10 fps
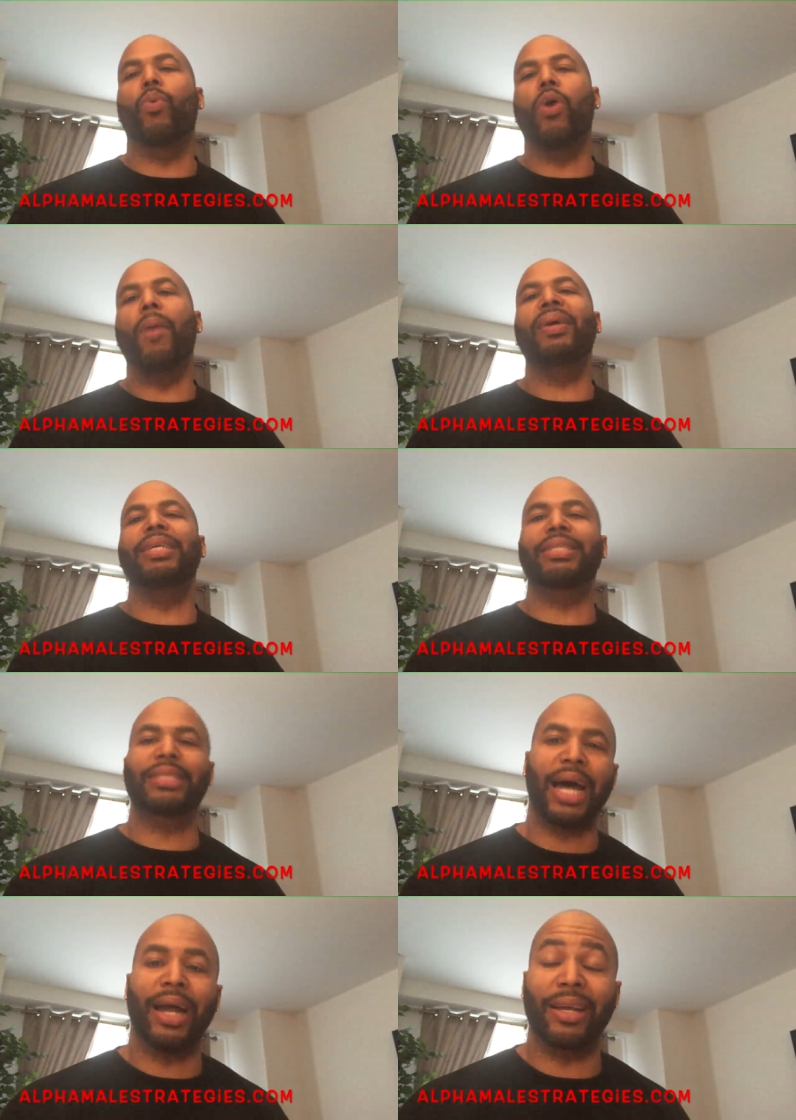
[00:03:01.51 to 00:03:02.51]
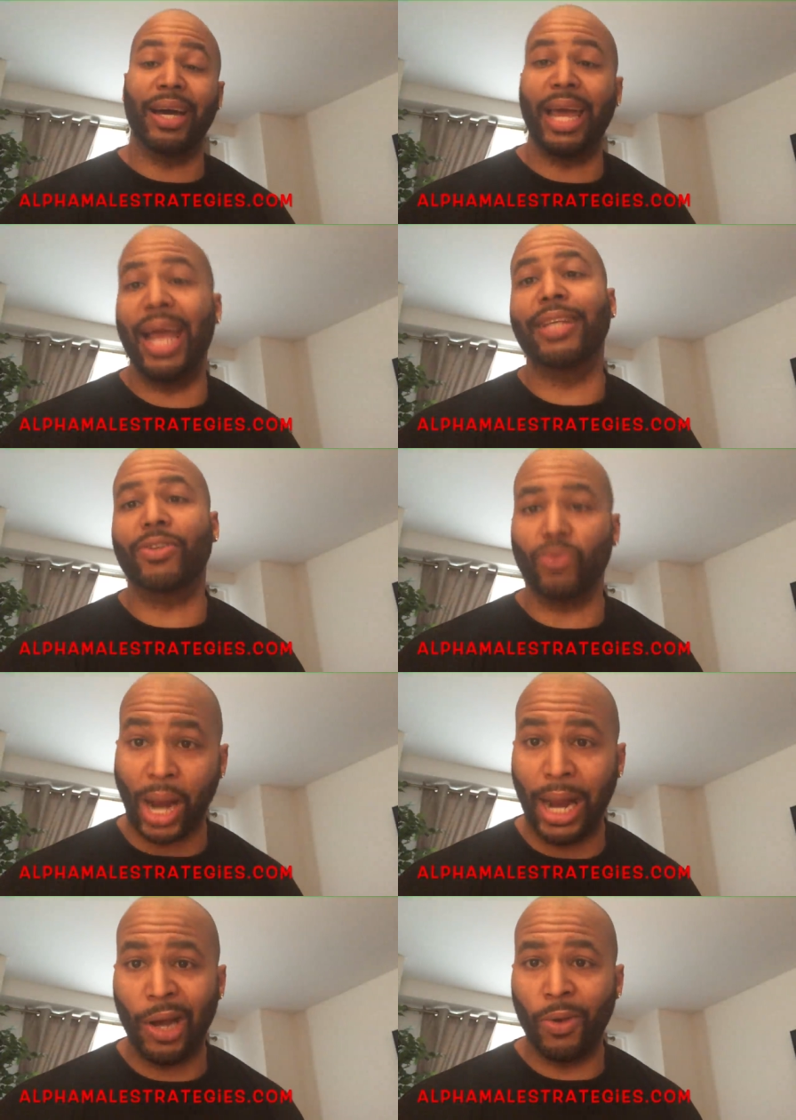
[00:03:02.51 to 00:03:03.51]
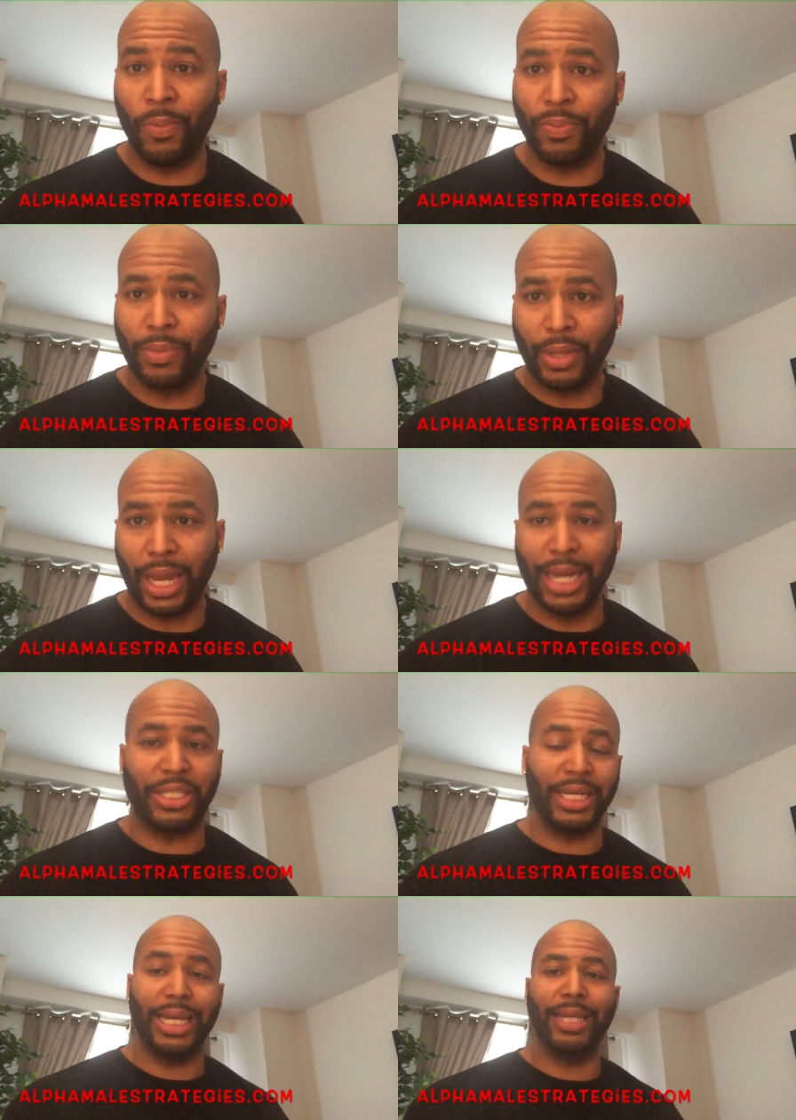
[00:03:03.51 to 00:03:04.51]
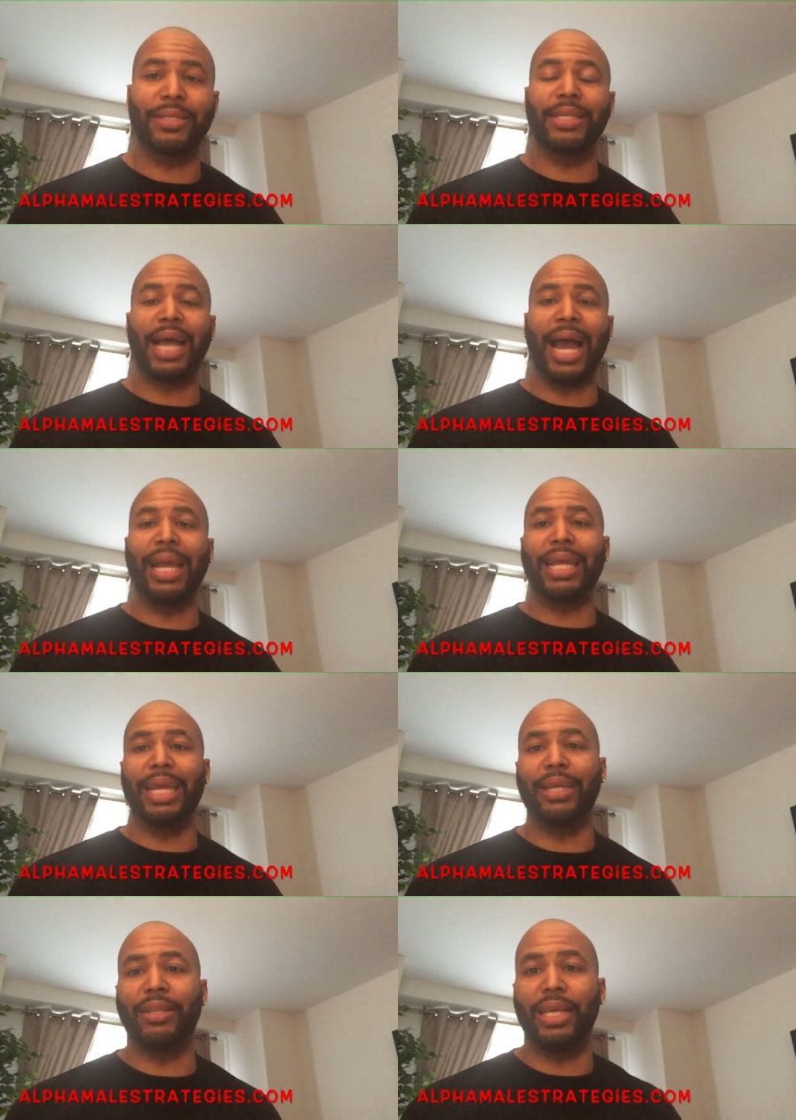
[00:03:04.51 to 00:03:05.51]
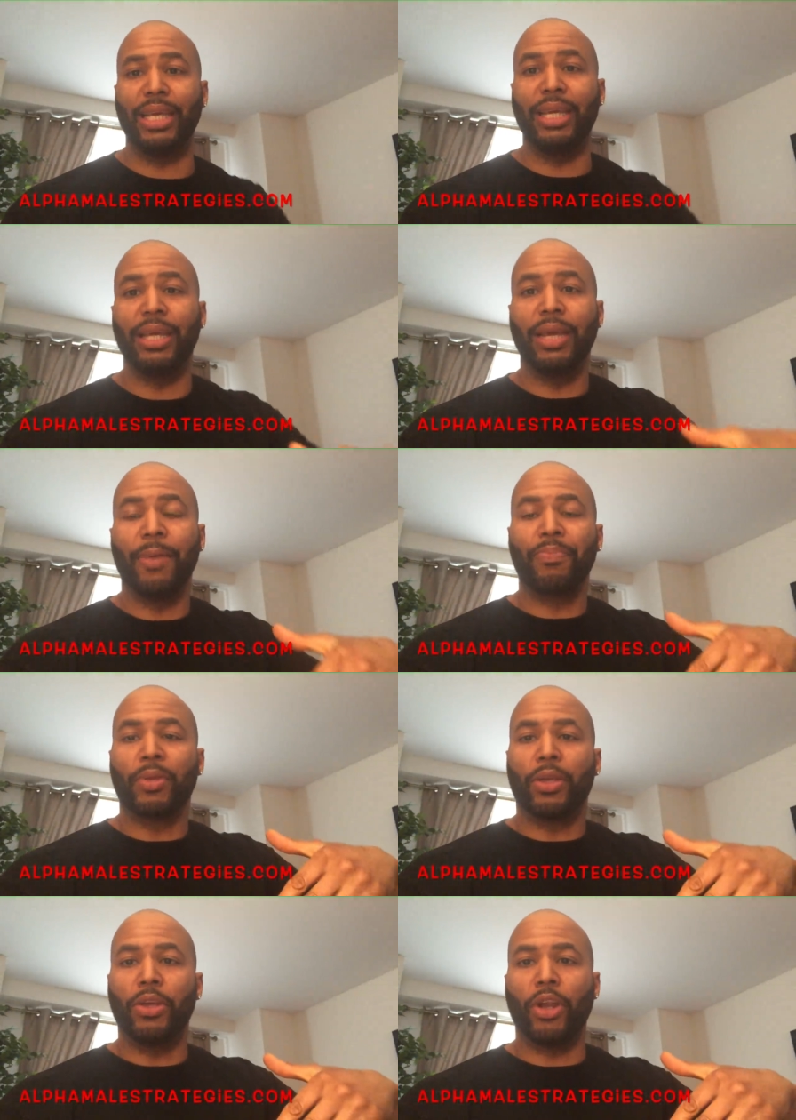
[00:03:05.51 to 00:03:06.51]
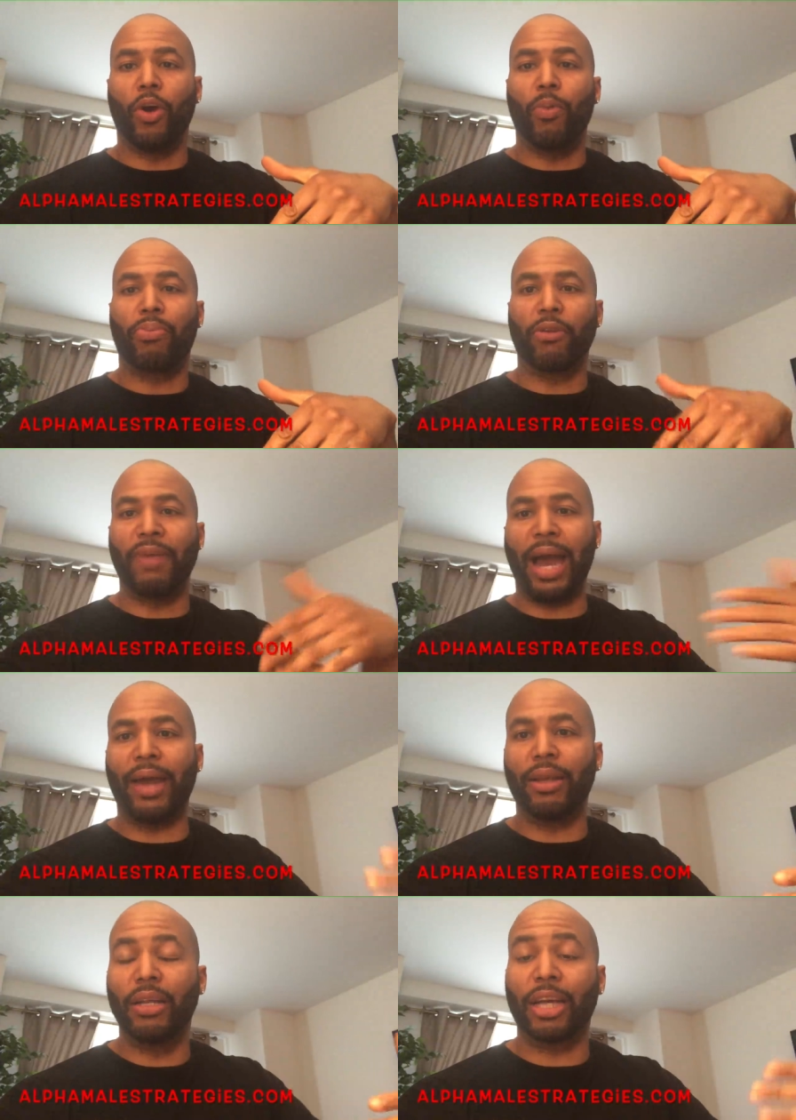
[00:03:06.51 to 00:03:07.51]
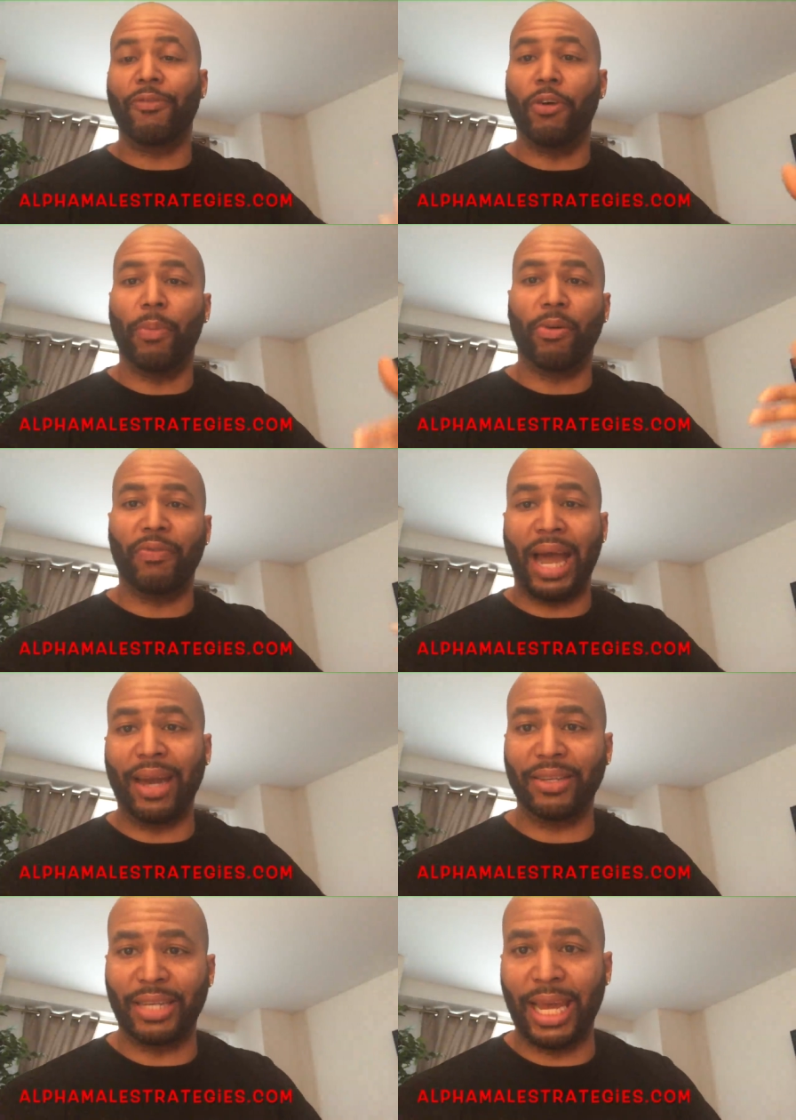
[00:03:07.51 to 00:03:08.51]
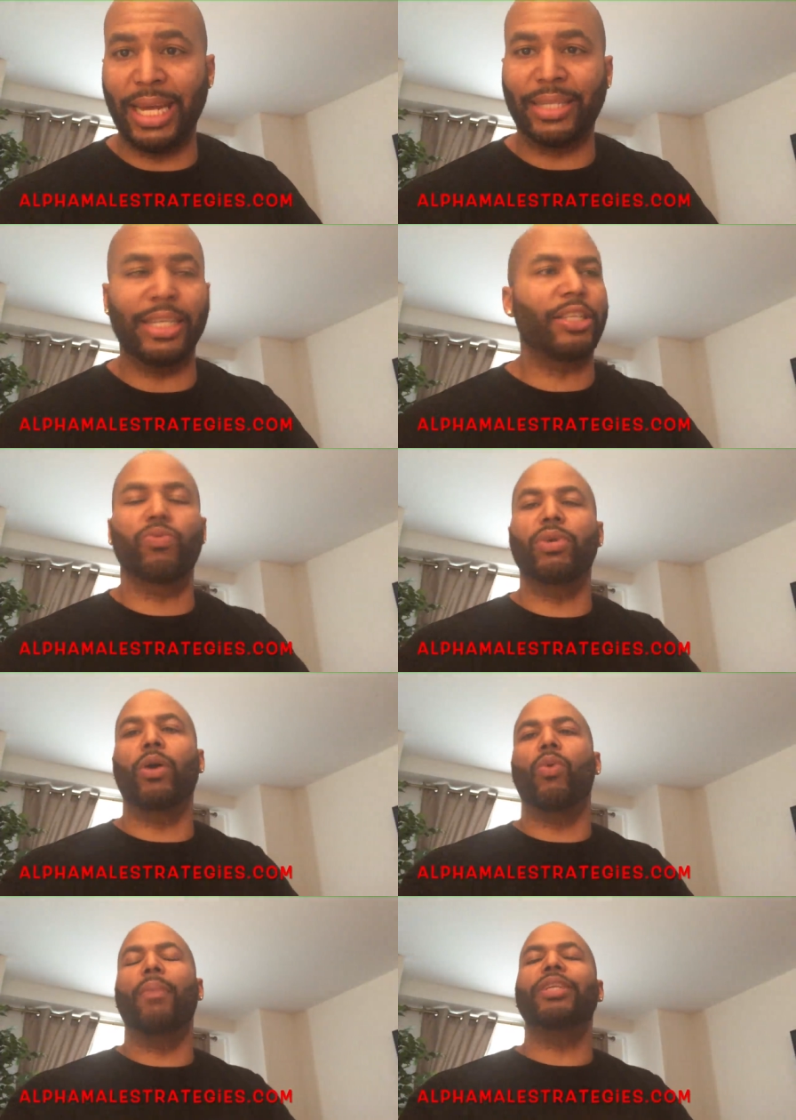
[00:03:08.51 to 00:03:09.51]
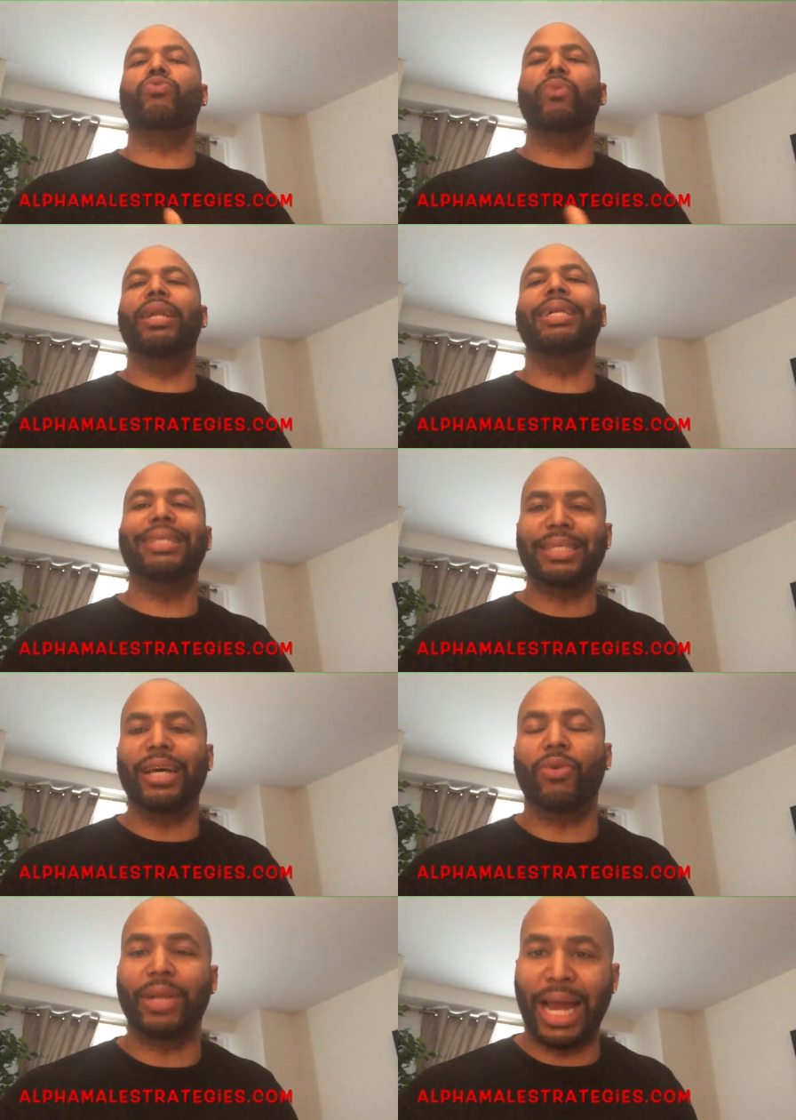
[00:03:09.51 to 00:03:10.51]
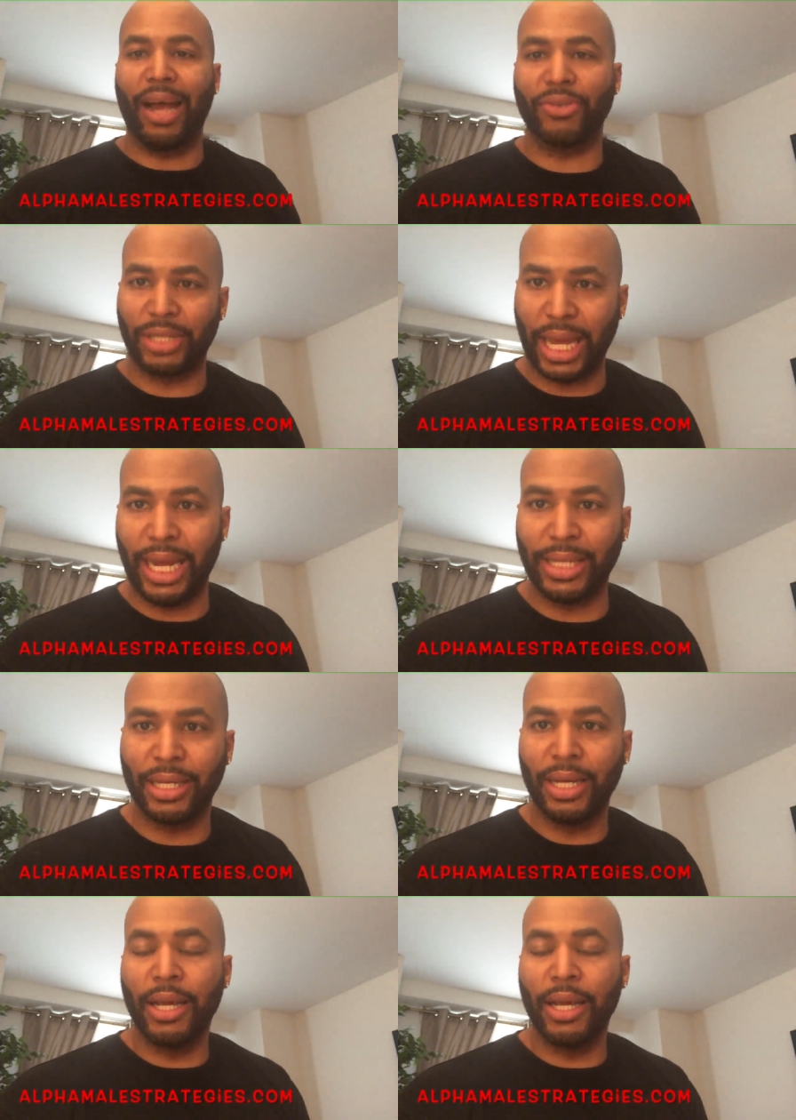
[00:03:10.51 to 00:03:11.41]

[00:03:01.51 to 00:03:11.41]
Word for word: woman is starting her ass around and she's not in the, you know, provider, looking for a provider stage, this is when a woman's ready to settle down stage.